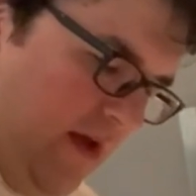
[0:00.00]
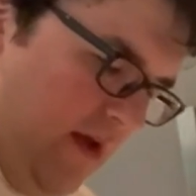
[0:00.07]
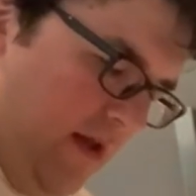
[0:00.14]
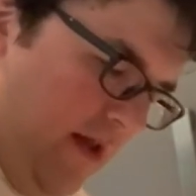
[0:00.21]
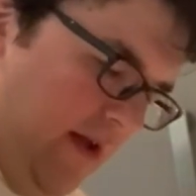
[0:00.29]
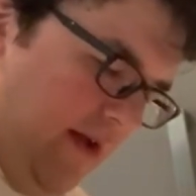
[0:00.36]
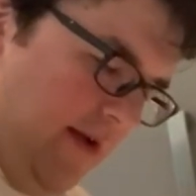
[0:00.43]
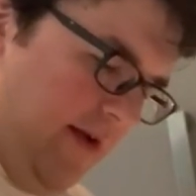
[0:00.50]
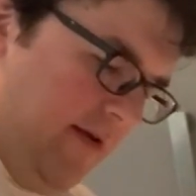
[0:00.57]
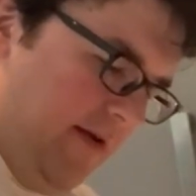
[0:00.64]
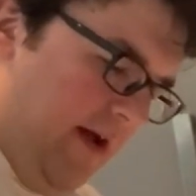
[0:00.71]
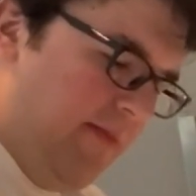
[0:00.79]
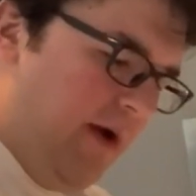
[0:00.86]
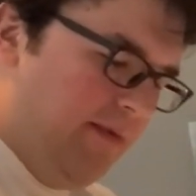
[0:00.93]
Like,
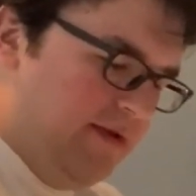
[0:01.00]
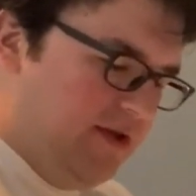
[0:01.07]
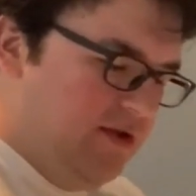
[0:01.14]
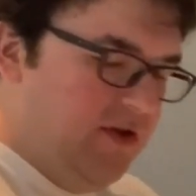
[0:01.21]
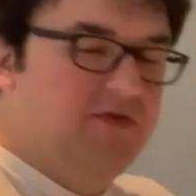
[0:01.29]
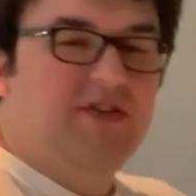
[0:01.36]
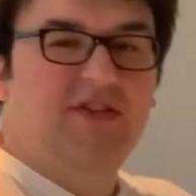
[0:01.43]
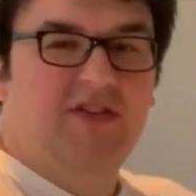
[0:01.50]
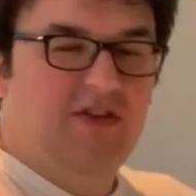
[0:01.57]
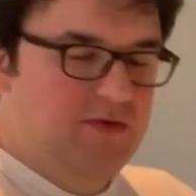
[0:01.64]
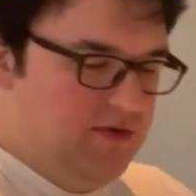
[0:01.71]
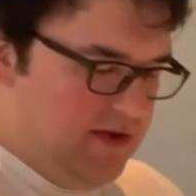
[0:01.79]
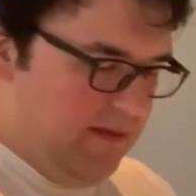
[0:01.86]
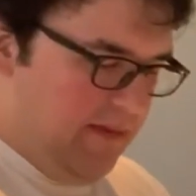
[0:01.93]
I probably should have just
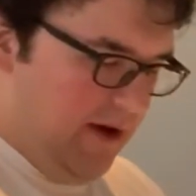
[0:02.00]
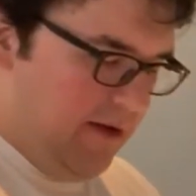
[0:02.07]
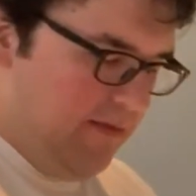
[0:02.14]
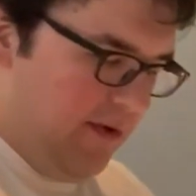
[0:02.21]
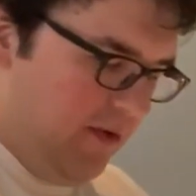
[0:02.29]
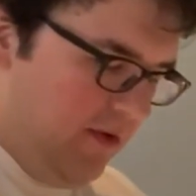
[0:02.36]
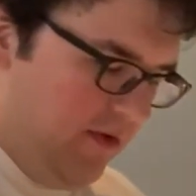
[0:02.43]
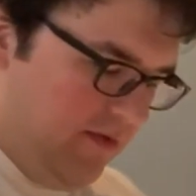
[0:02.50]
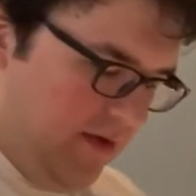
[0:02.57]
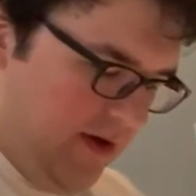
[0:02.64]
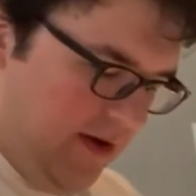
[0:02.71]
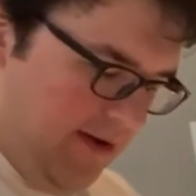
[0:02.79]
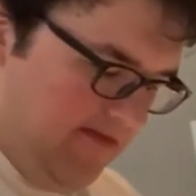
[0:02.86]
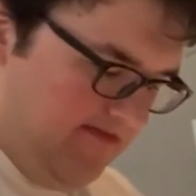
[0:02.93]
used a bigger bowl, right?